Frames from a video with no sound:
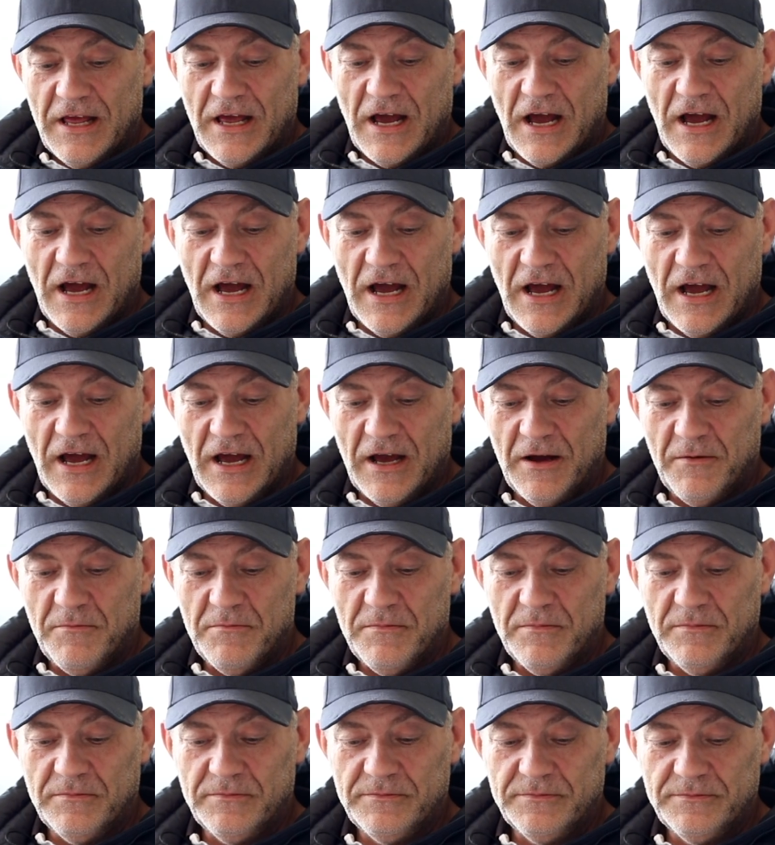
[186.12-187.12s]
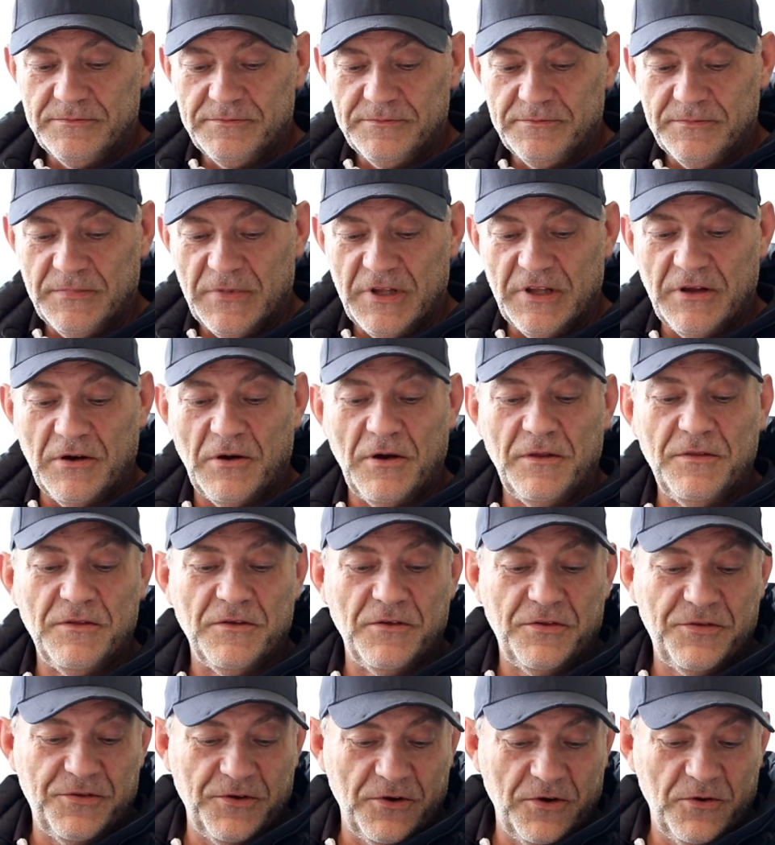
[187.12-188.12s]

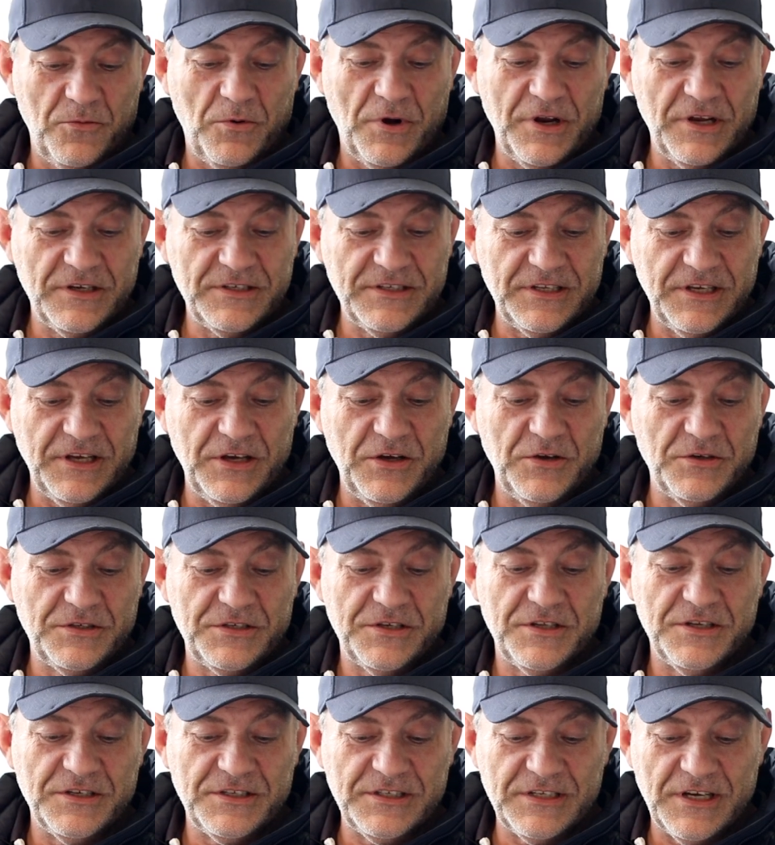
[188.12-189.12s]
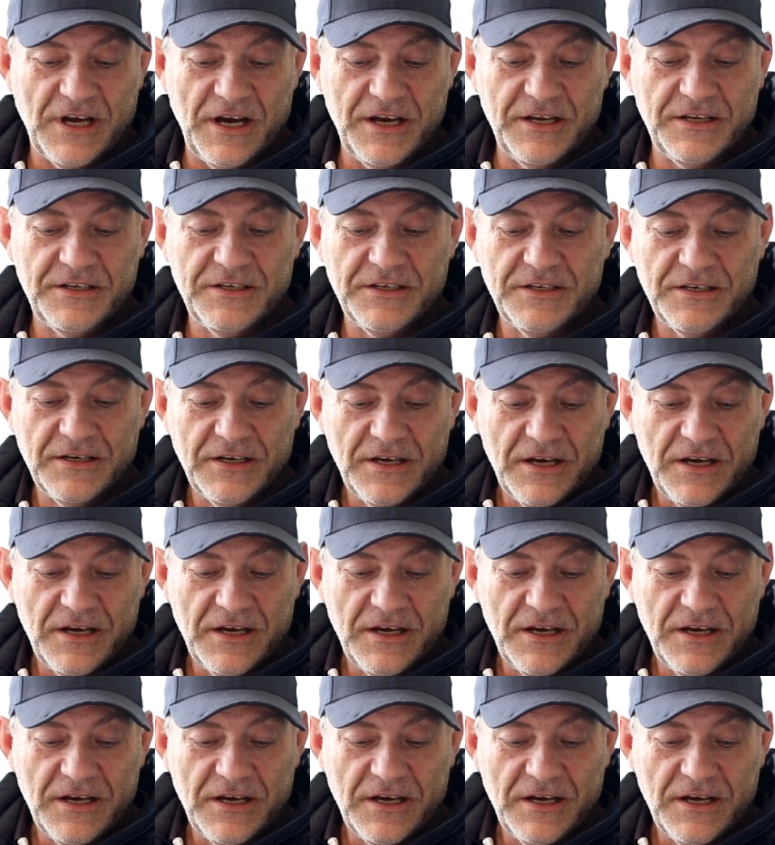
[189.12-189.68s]
The third one is the use of the site,